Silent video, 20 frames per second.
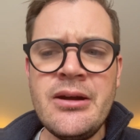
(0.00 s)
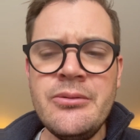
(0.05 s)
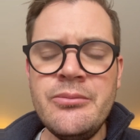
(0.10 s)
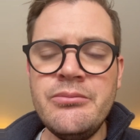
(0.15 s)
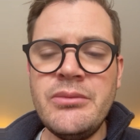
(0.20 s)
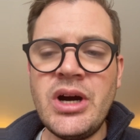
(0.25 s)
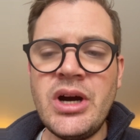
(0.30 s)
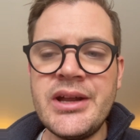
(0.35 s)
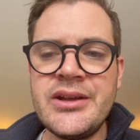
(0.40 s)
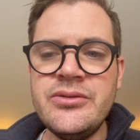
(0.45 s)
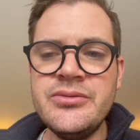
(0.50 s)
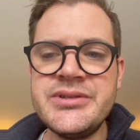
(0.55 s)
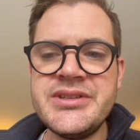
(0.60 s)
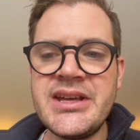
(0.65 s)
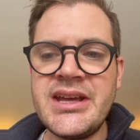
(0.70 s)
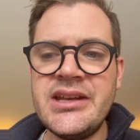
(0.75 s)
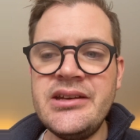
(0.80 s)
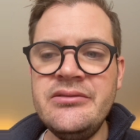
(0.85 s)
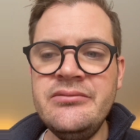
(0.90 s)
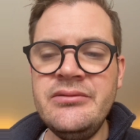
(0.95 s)
Michael
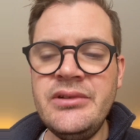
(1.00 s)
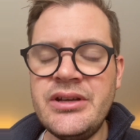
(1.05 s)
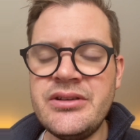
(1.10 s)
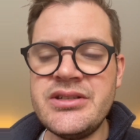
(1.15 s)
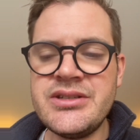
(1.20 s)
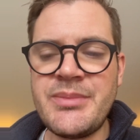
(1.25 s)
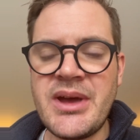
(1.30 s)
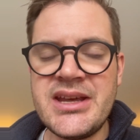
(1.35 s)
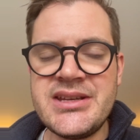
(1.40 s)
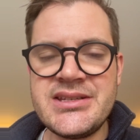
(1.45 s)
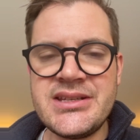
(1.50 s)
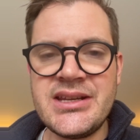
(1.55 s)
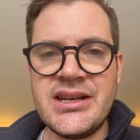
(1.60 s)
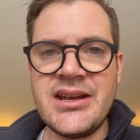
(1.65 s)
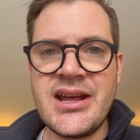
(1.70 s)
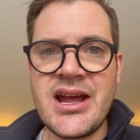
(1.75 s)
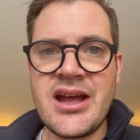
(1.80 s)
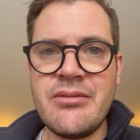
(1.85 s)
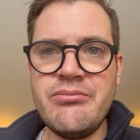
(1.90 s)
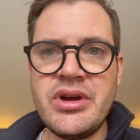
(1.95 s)
Sin, who's based in
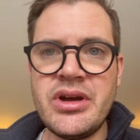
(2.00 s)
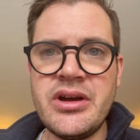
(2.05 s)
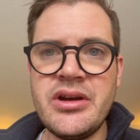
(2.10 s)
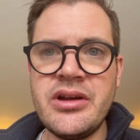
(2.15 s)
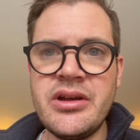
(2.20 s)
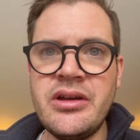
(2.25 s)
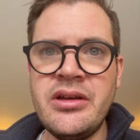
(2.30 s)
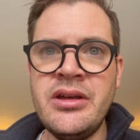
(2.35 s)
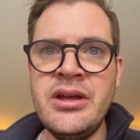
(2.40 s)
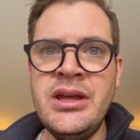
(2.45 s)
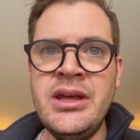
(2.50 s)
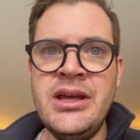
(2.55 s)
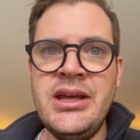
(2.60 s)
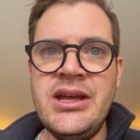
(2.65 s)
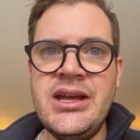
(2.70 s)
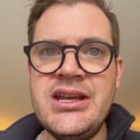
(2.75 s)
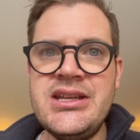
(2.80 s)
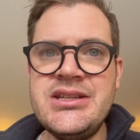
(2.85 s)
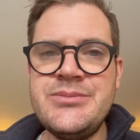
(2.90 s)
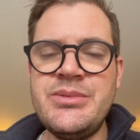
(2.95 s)
Hamburg,
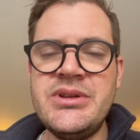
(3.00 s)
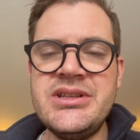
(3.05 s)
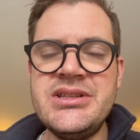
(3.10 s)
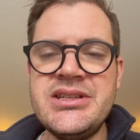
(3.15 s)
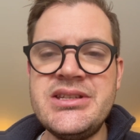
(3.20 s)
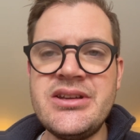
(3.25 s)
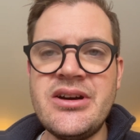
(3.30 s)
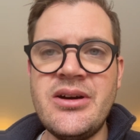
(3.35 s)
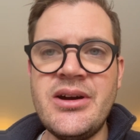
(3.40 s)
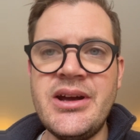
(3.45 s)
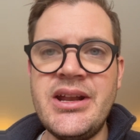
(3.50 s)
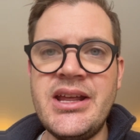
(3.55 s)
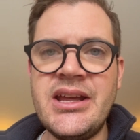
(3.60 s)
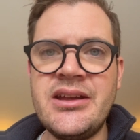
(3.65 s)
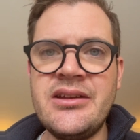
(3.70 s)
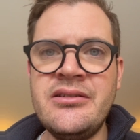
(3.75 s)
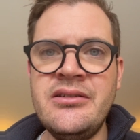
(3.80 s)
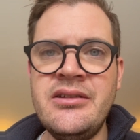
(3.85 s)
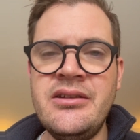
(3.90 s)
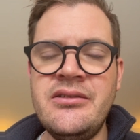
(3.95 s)
he's been
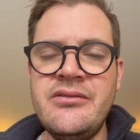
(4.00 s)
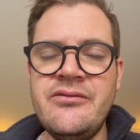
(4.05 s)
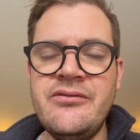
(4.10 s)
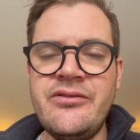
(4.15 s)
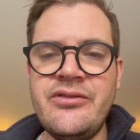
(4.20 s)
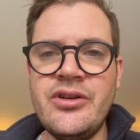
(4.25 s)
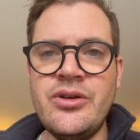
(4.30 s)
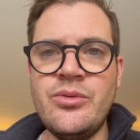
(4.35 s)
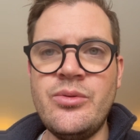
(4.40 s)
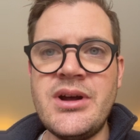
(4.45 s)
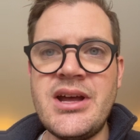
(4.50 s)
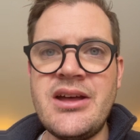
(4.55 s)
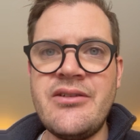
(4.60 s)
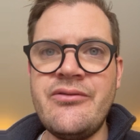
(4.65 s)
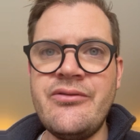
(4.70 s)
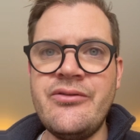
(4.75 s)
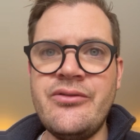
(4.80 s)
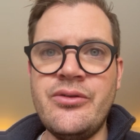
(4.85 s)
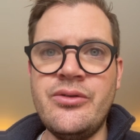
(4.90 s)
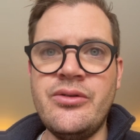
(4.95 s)
designing footwear
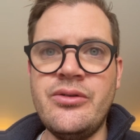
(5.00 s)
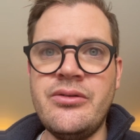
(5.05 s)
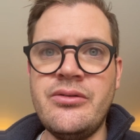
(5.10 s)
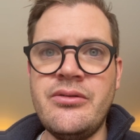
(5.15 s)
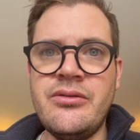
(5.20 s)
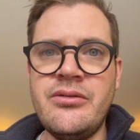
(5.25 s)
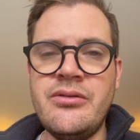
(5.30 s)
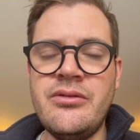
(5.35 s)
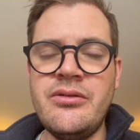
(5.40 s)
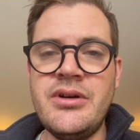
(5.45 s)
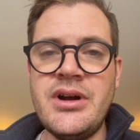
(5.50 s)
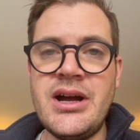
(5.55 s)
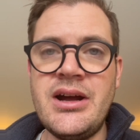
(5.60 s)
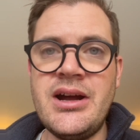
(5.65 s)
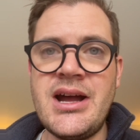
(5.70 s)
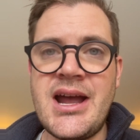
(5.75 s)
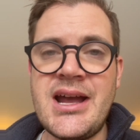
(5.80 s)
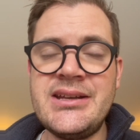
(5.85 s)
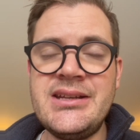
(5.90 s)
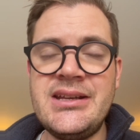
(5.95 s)
for
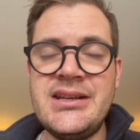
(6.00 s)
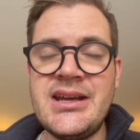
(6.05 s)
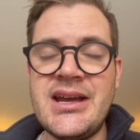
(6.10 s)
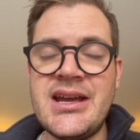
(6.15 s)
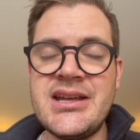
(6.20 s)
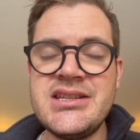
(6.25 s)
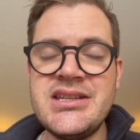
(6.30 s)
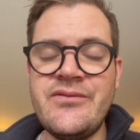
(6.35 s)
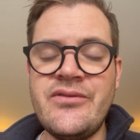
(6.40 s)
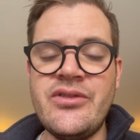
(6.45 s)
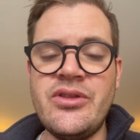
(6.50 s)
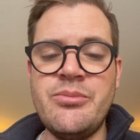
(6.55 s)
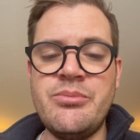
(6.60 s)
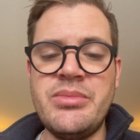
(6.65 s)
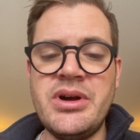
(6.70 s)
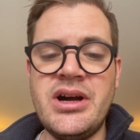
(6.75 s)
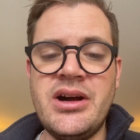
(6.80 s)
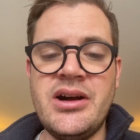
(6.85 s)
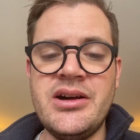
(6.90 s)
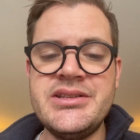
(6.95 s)
Adidas for the
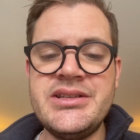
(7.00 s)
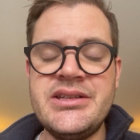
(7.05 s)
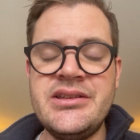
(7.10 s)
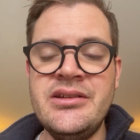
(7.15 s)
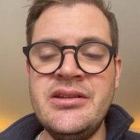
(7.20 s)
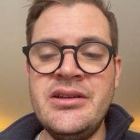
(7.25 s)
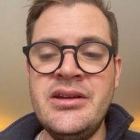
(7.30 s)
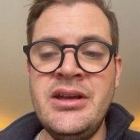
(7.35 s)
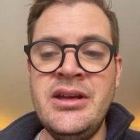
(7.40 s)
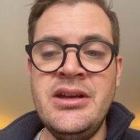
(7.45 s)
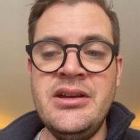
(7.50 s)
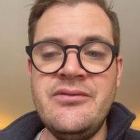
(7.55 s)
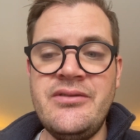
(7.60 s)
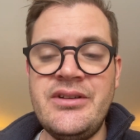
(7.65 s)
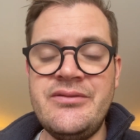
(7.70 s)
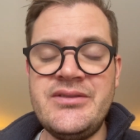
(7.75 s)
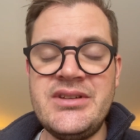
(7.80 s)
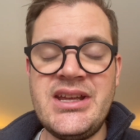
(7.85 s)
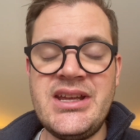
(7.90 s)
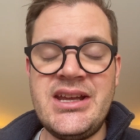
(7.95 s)
past
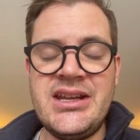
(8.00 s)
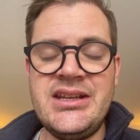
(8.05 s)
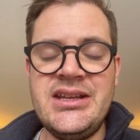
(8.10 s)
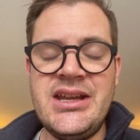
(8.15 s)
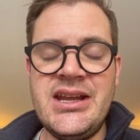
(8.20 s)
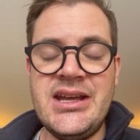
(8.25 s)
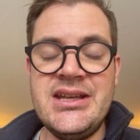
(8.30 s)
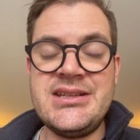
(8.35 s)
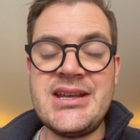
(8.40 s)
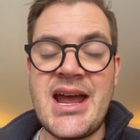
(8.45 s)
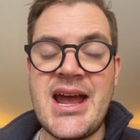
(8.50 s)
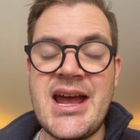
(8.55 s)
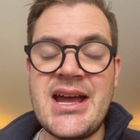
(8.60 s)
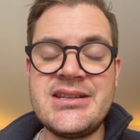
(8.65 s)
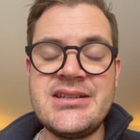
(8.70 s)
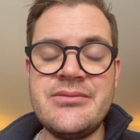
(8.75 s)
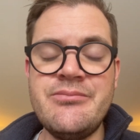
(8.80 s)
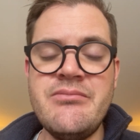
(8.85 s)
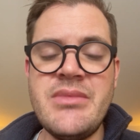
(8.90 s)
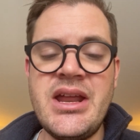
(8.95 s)
15 years
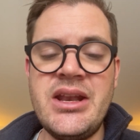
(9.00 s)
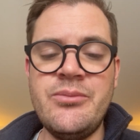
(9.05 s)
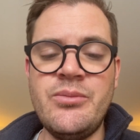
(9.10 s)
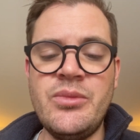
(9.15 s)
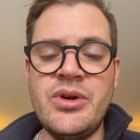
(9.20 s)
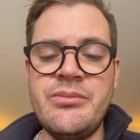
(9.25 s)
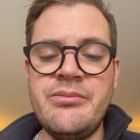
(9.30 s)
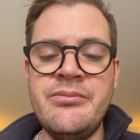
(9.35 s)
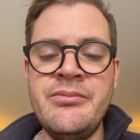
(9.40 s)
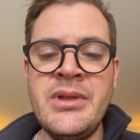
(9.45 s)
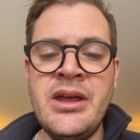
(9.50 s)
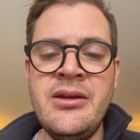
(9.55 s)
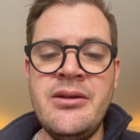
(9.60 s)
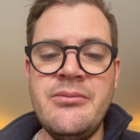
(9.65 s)
as a minimum.